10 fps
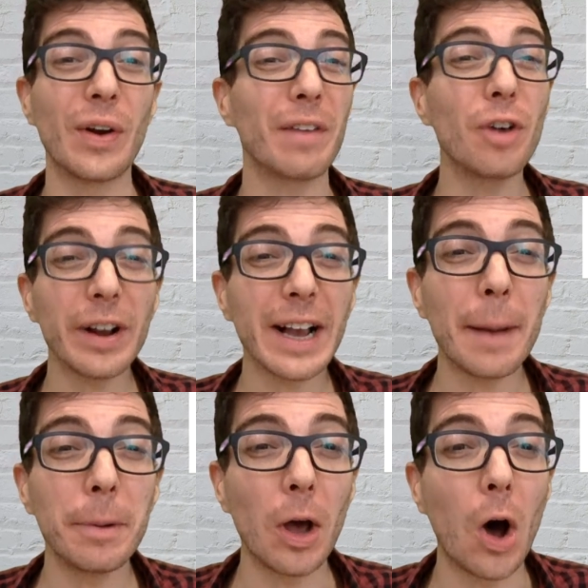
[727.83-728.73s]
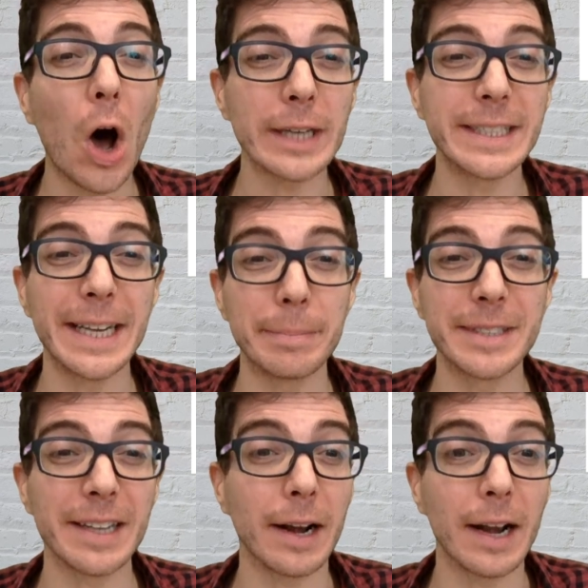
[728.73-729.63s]
I've got a couple of hot
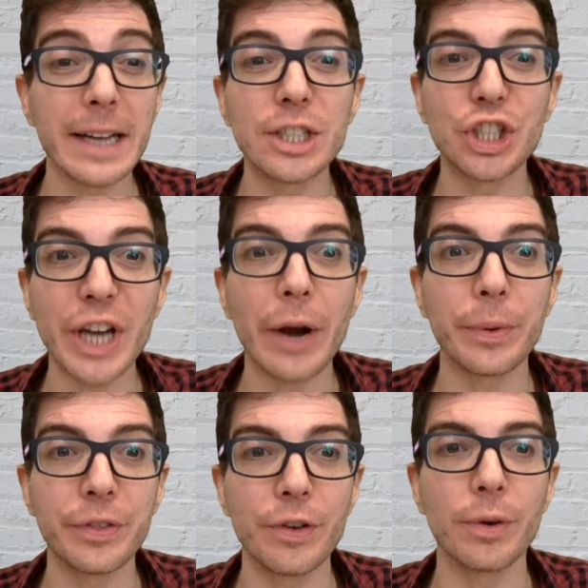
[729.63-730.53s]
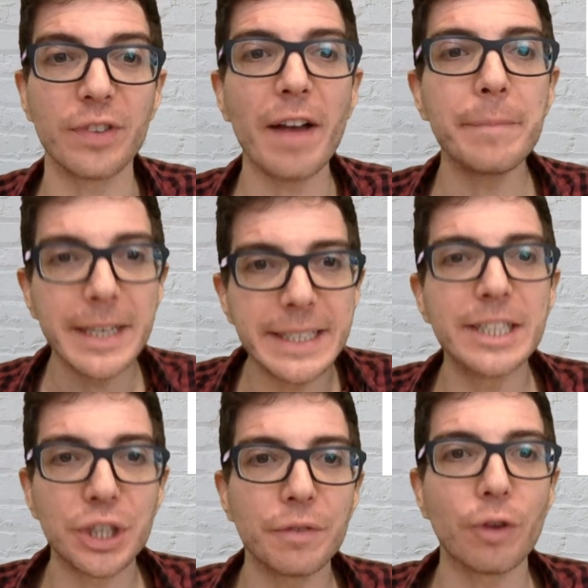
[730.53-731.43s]
tips that I'd like to share with you as I've been
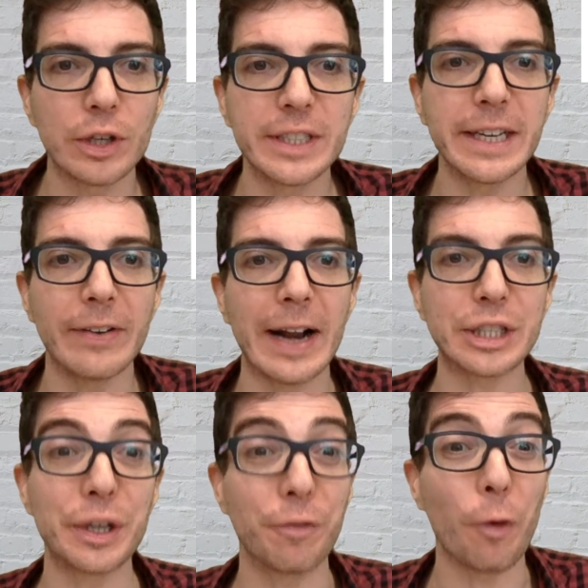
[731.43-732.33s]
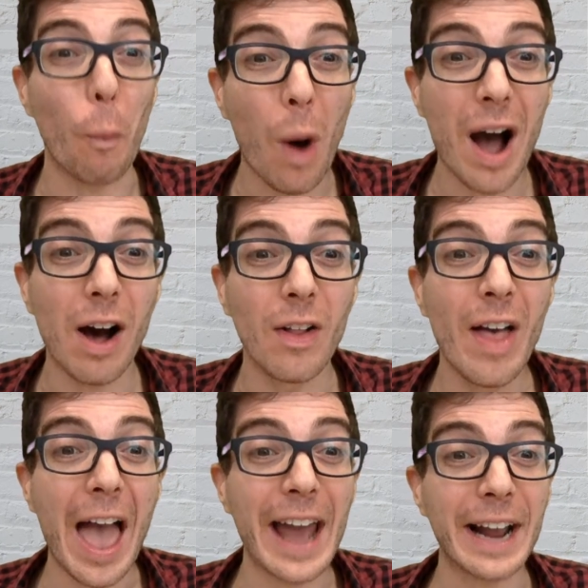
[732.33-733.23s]
teaching first year actually for a while
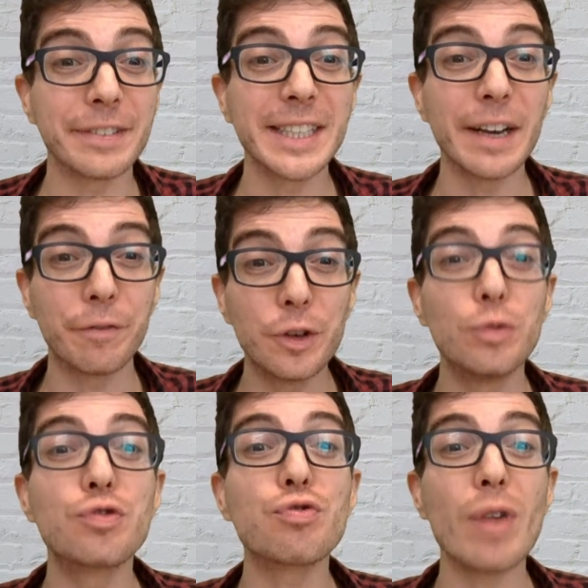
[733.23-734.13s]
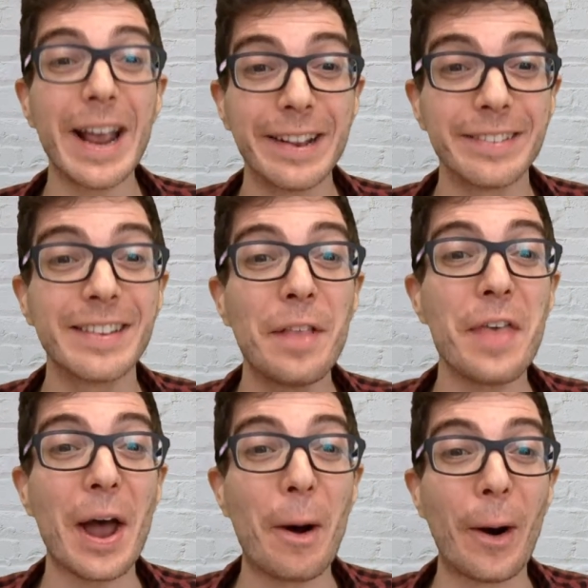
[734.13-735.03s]
and I've seen a few trends
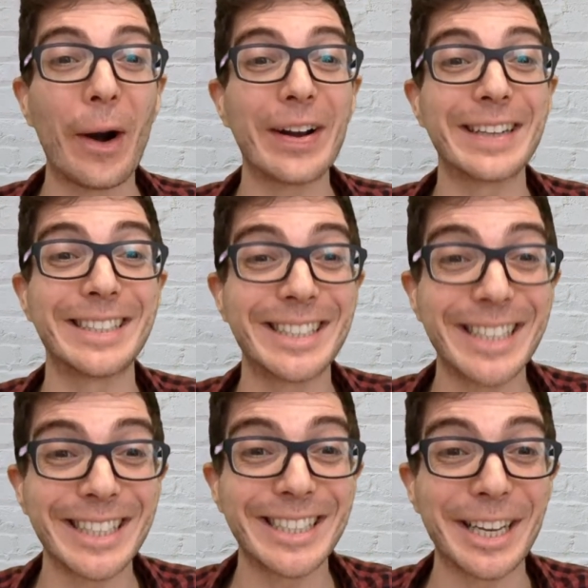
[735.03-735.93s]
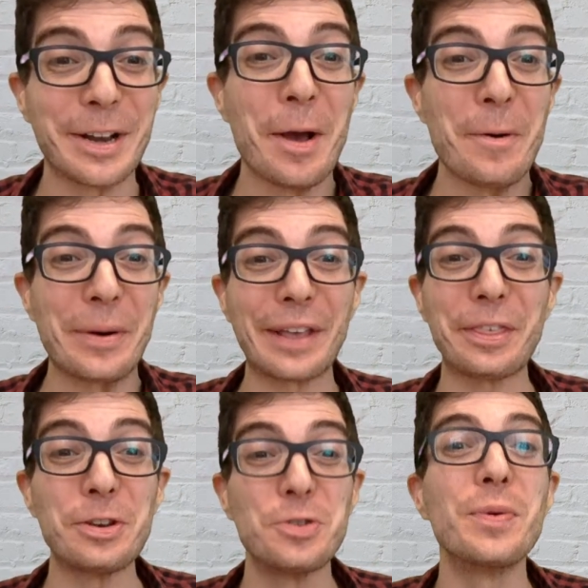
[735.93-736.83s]
that are consistent with
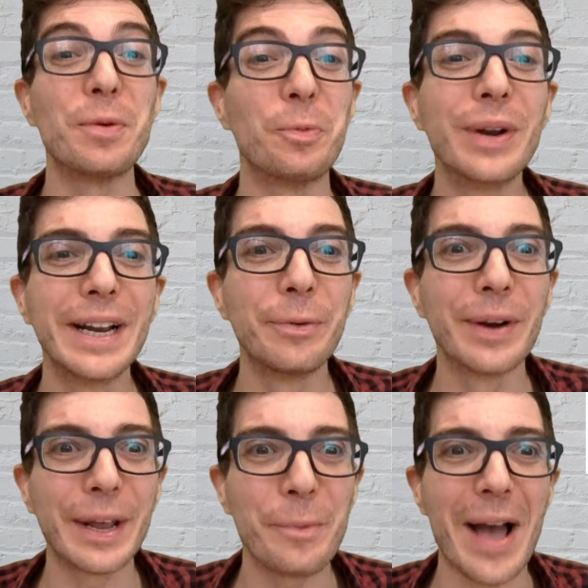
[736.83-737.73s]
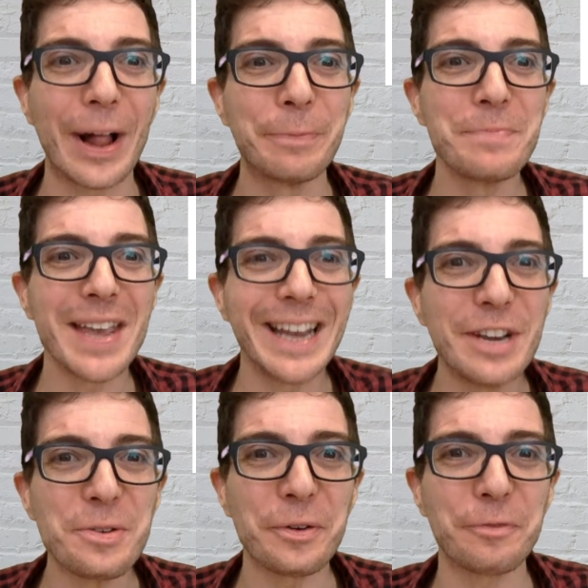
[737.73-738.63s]
doing really, really well
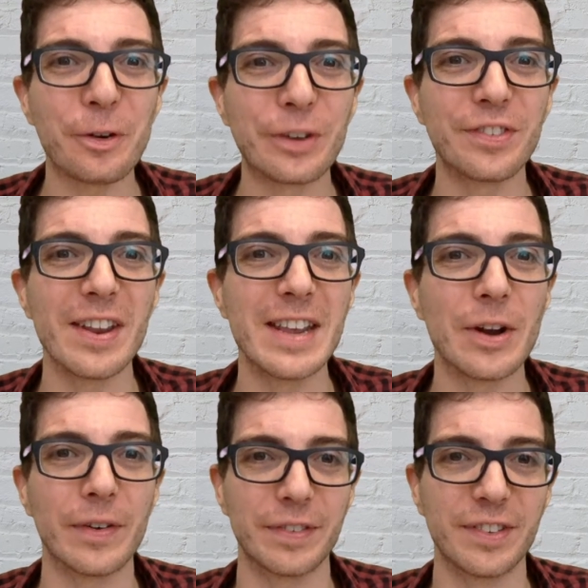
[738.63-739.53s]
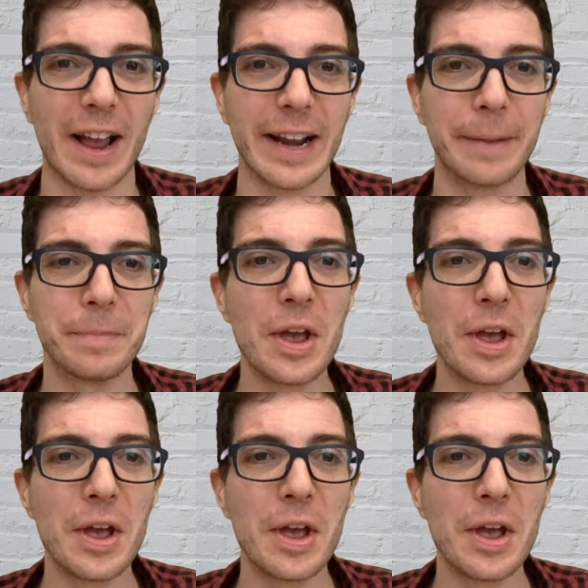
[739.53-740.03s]
in your first year of study.